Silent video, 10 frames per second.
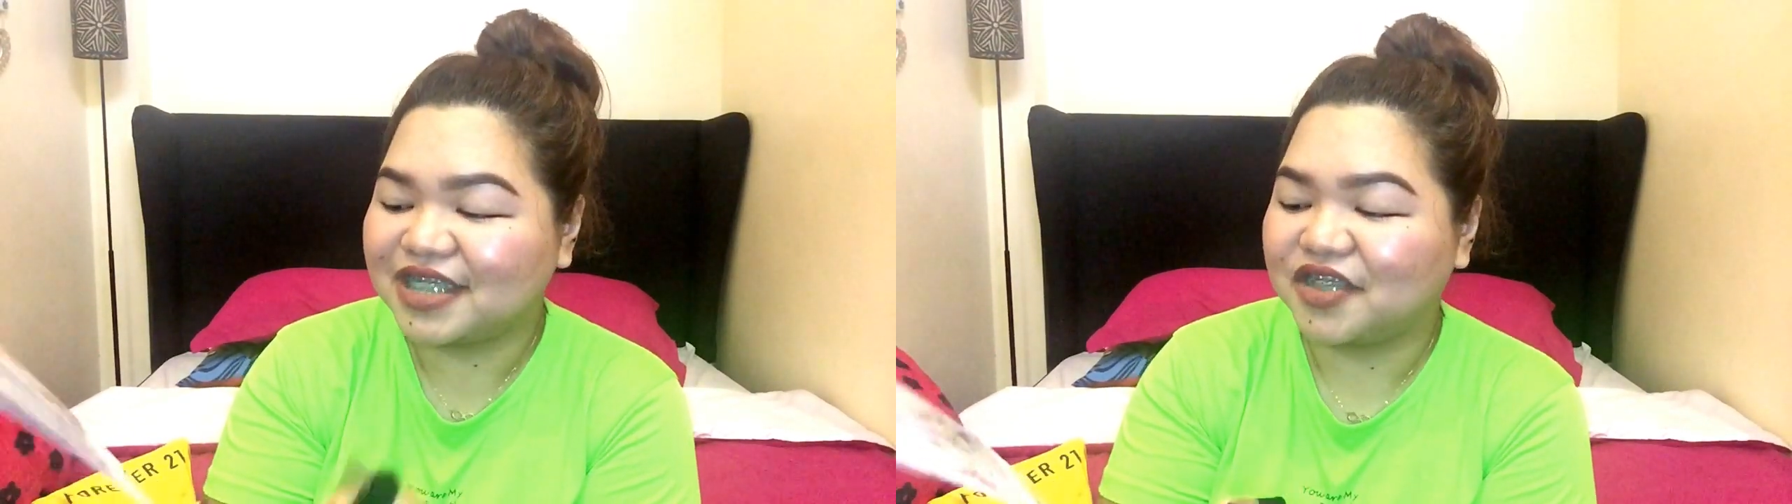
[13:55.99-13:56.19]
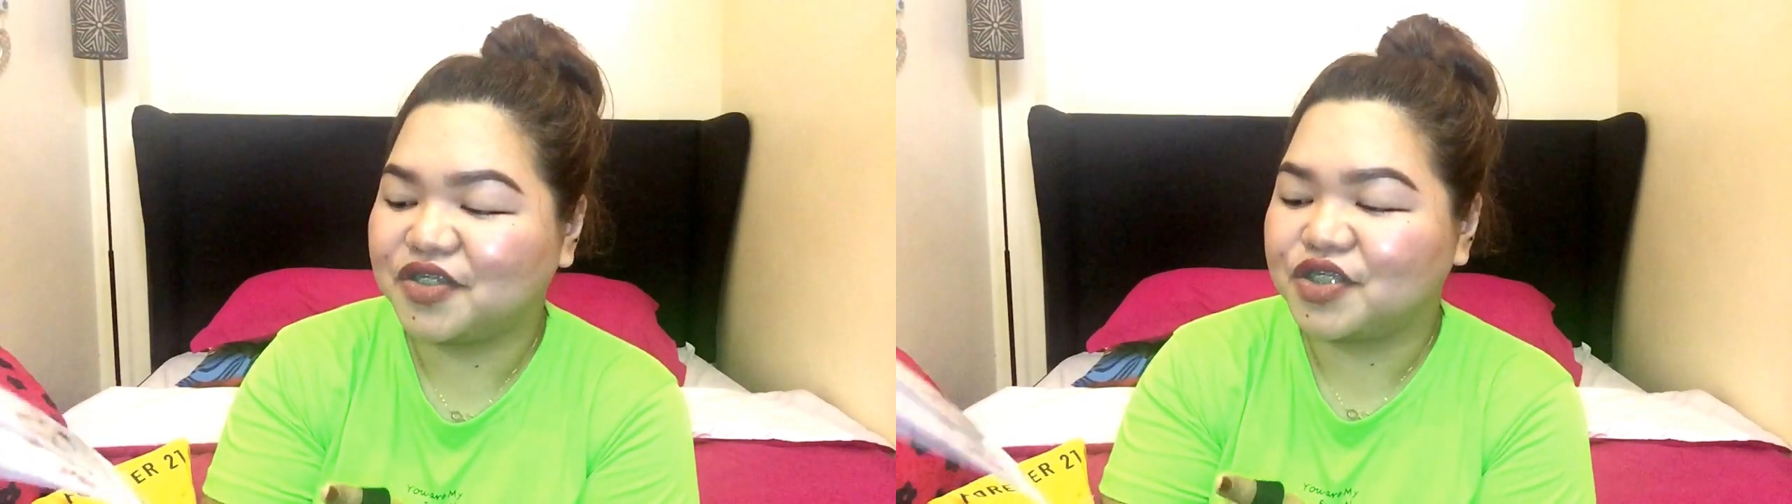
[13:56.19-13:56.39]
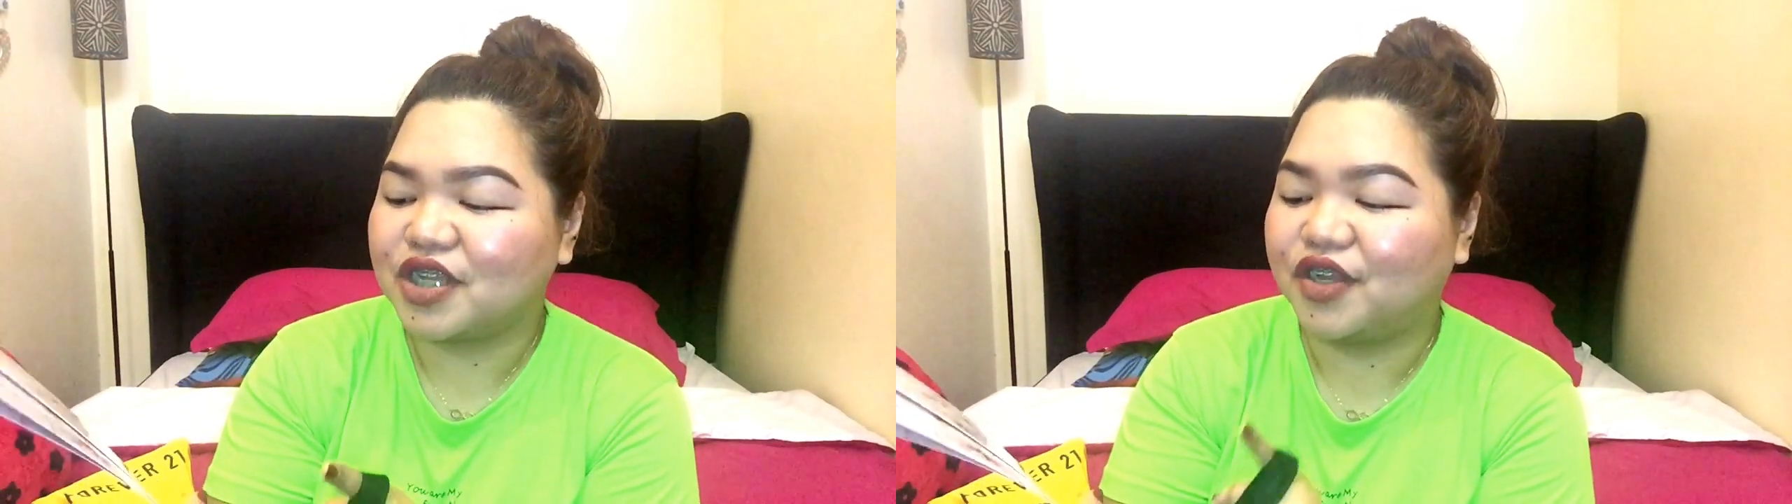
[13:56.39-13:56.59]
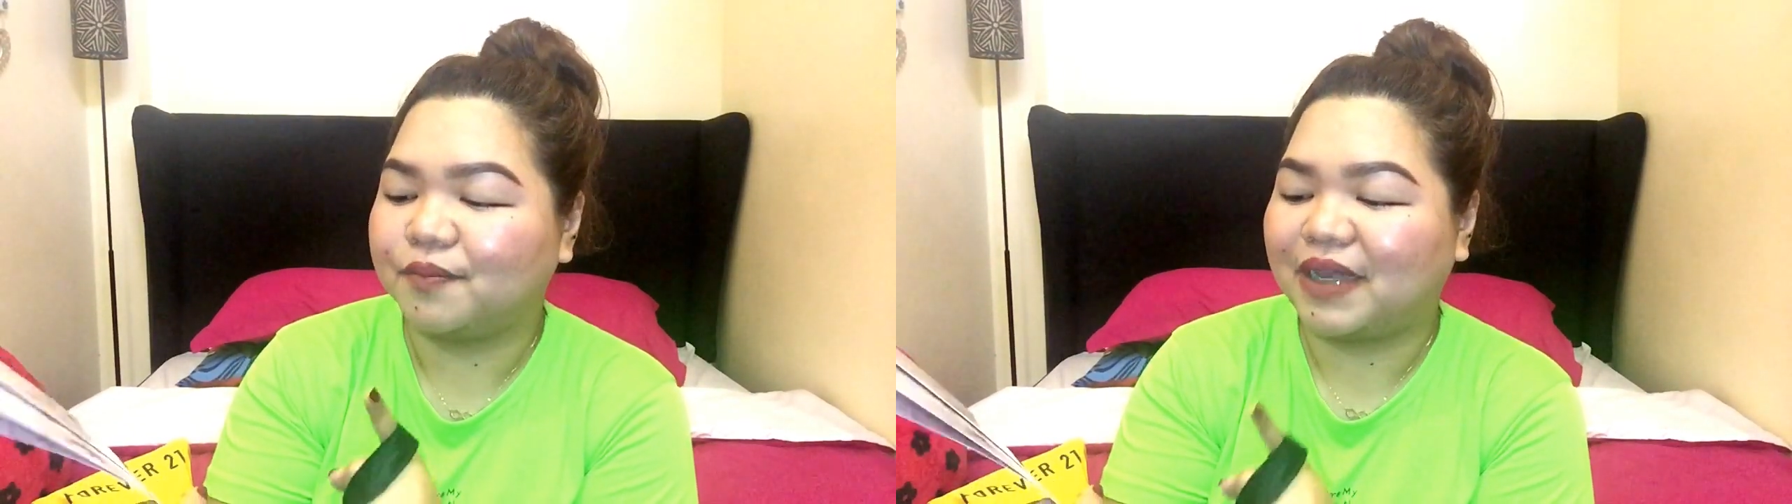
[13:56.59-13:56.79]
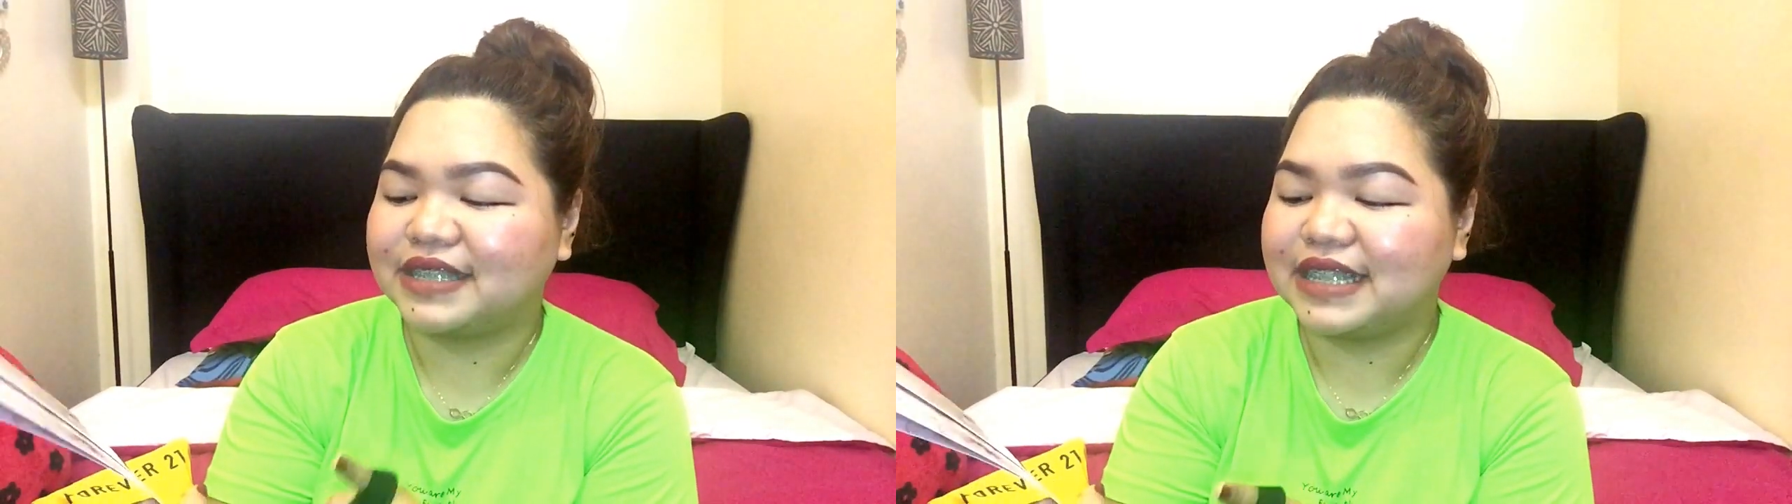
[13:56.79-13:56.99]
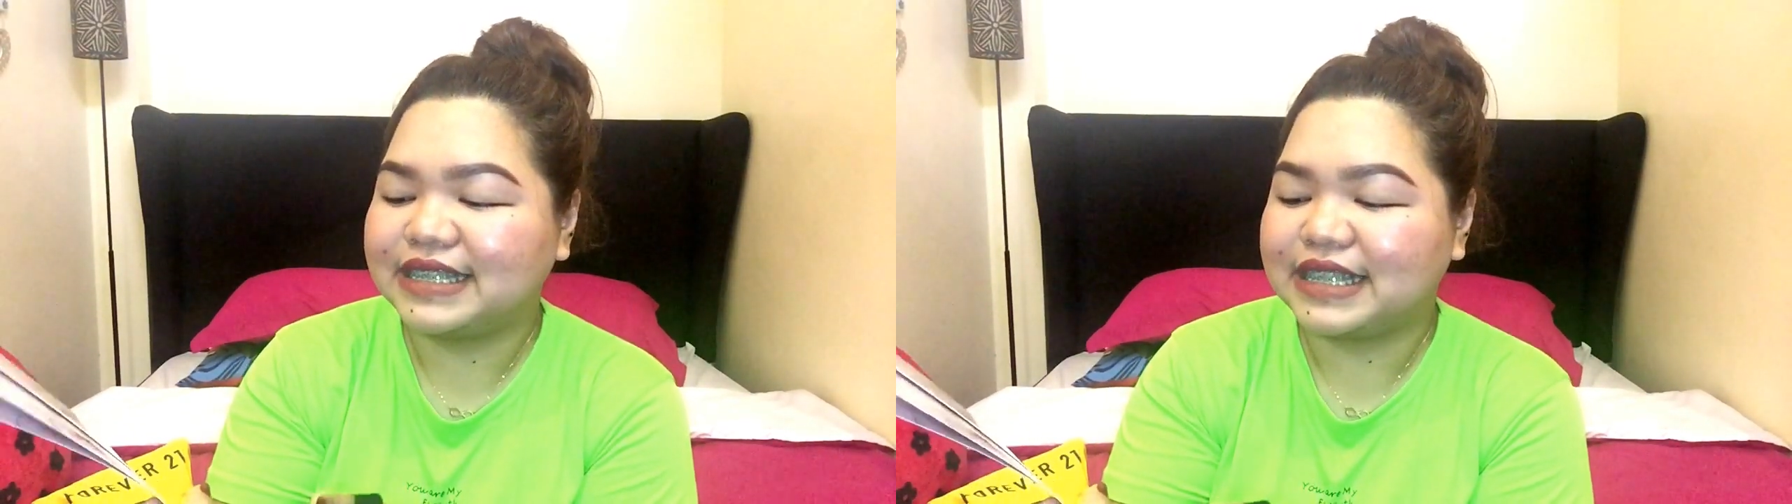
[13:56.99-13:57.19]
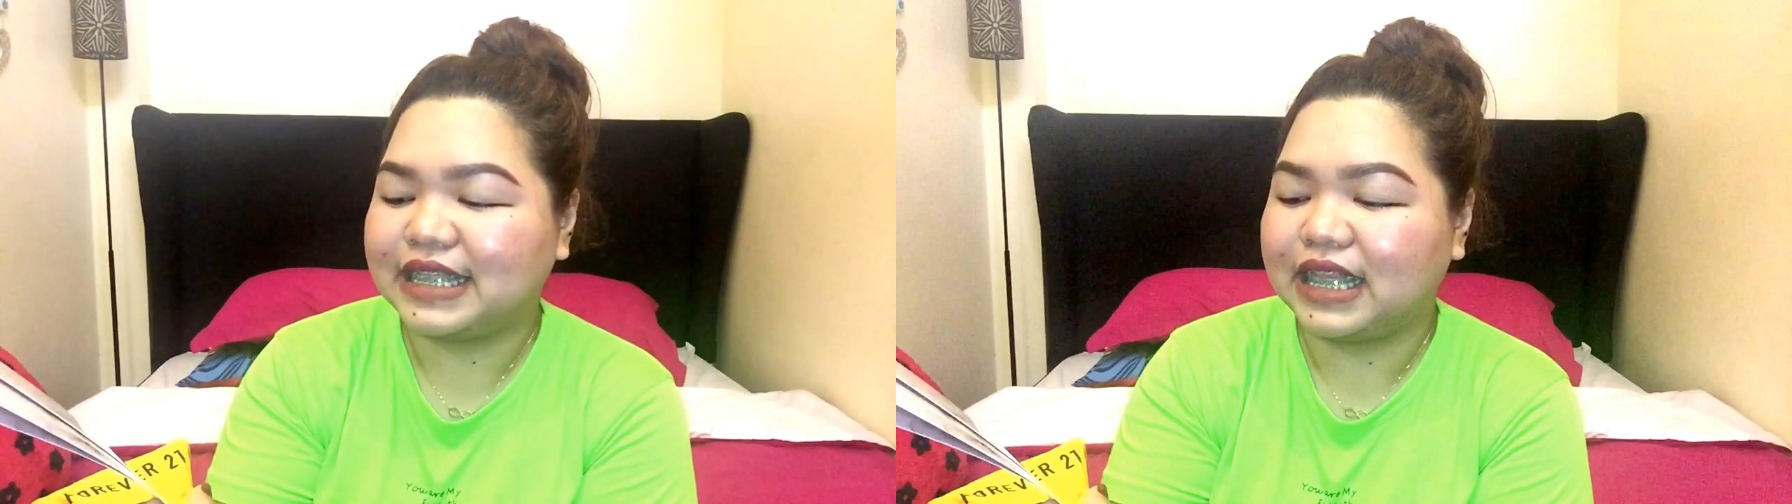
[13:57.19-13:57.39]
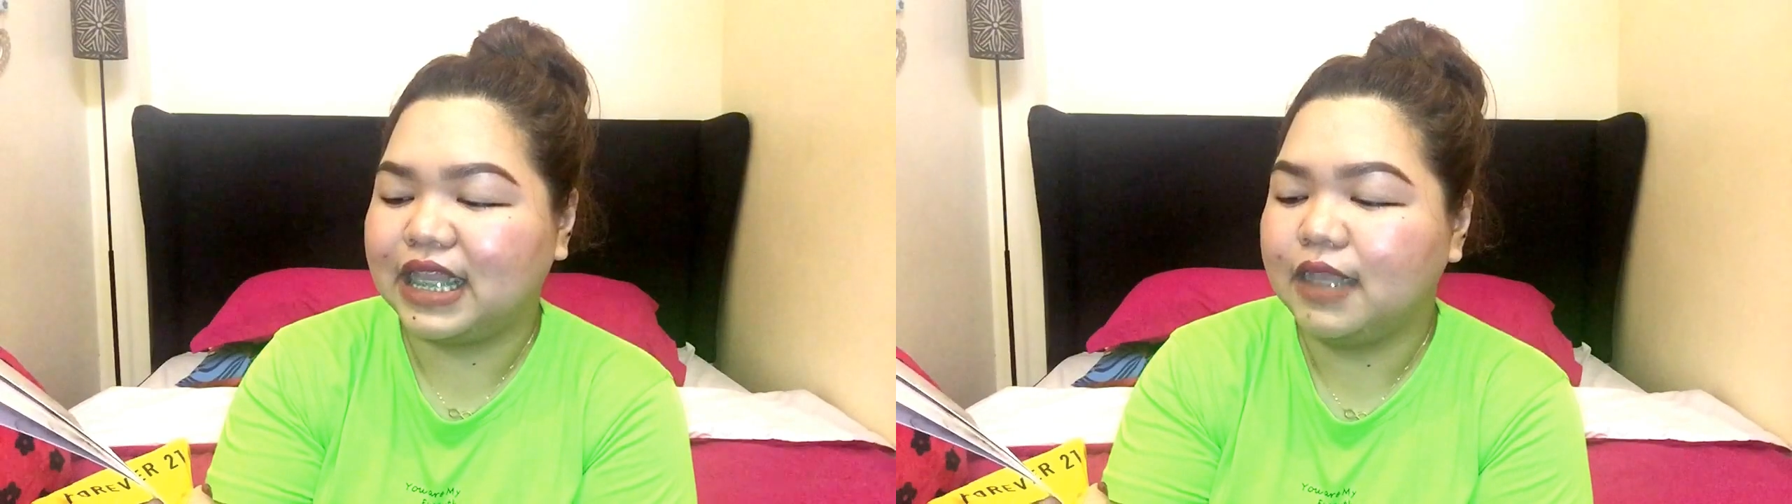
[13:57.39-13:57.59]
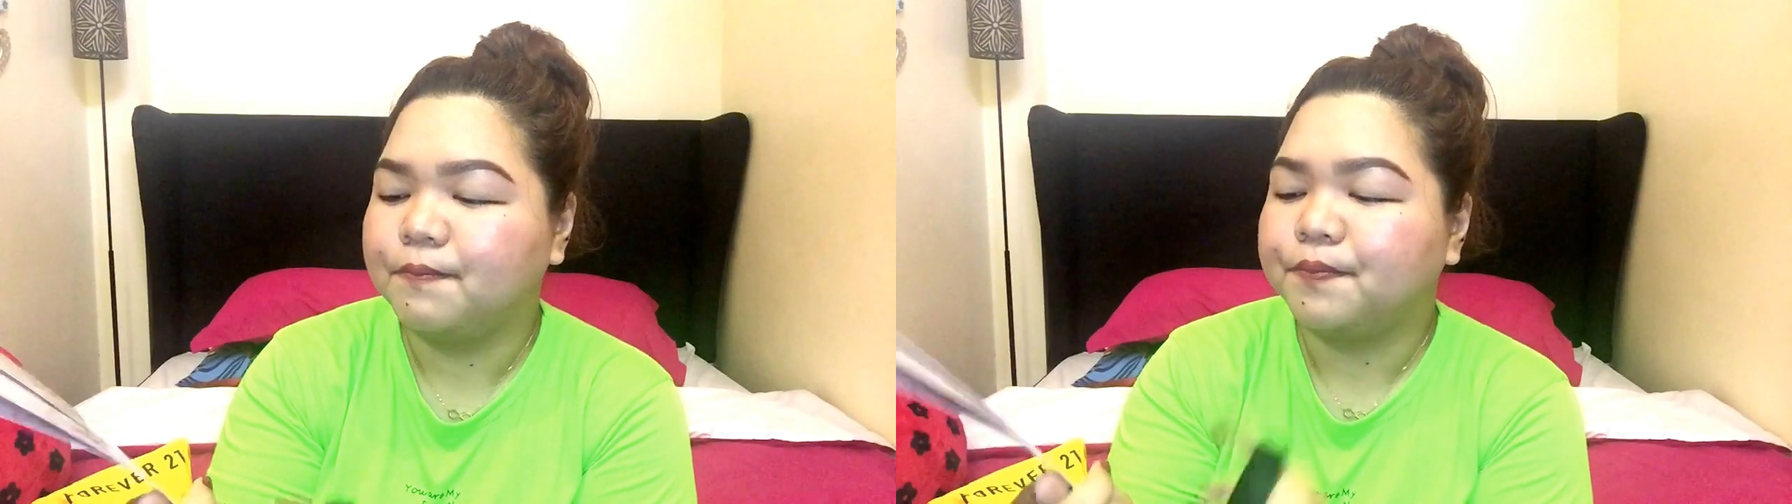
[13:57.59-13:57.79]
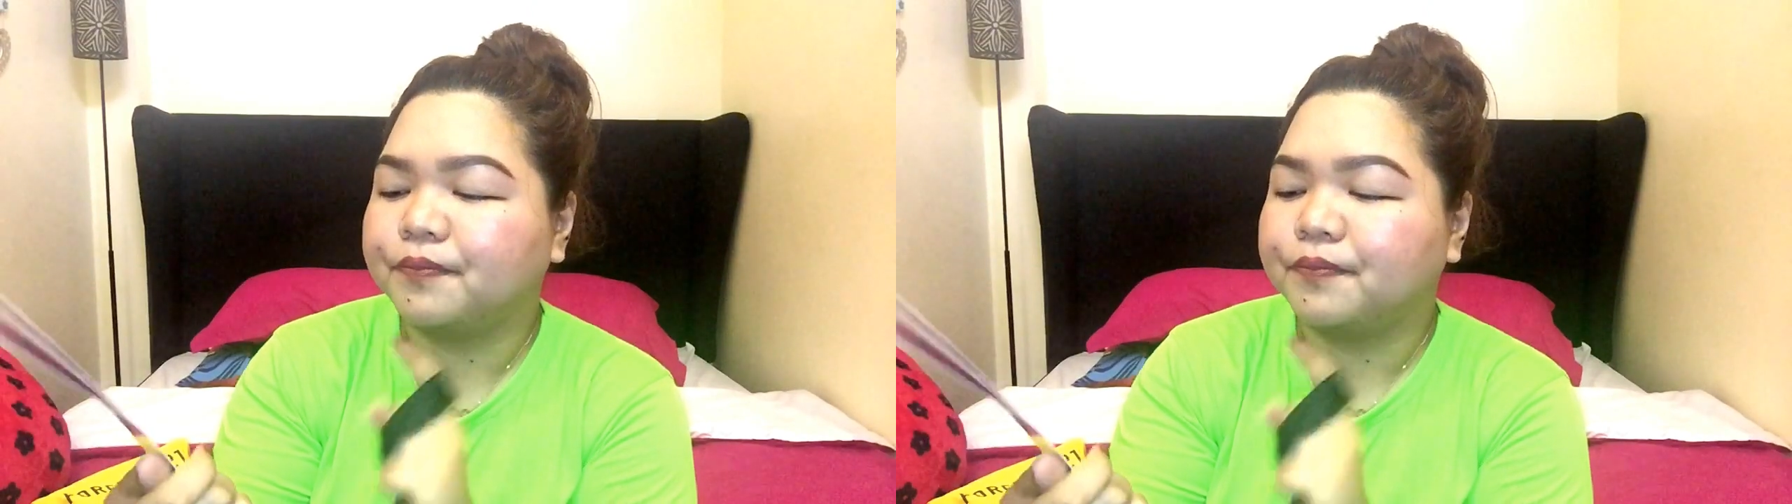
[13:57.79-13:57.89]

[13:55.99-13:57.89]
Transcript: Center siya on Pasay City.